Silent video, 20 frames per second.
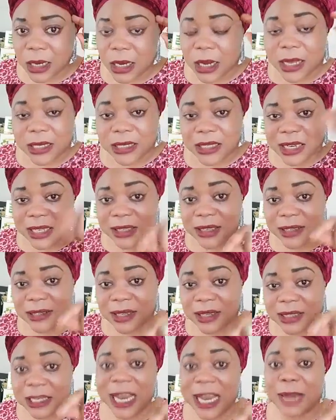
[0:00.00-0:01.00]
This is the
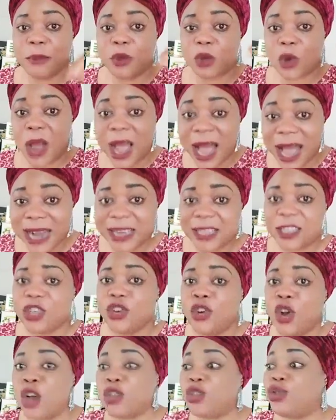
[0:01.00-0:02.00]
time to act,
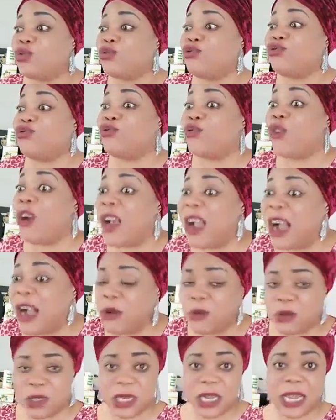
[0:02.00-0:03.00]
not to
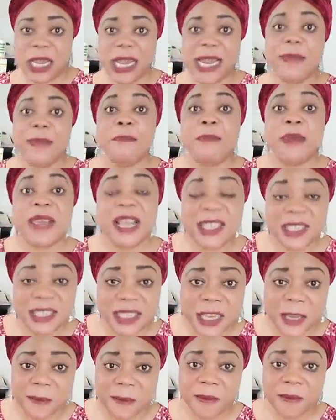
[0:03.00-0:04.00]
drown in
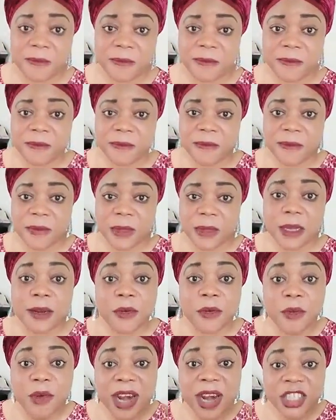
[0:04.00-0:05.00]
pity.
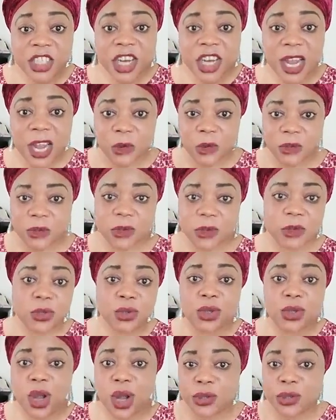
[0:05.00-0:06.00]
Reach out,
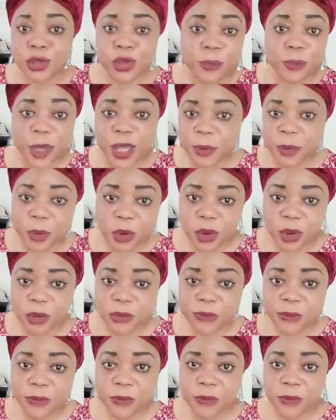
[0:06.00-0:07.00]
talk to people.
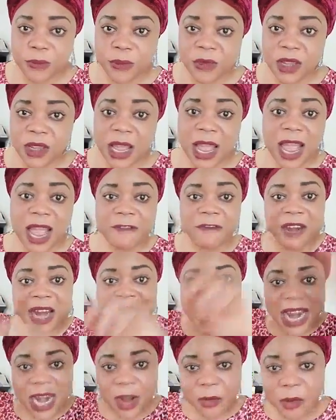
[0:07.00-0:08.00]
Every
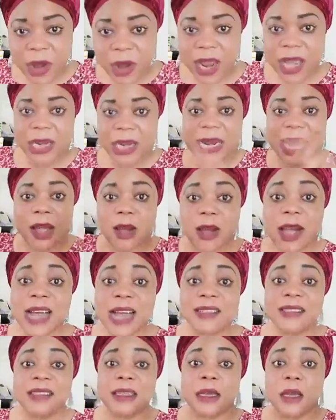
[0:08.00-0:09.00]
area now
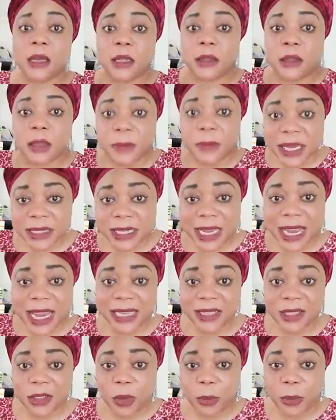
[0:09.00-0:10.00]
has the mental health
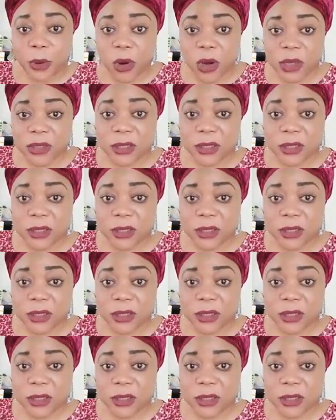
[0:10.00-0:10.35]
support,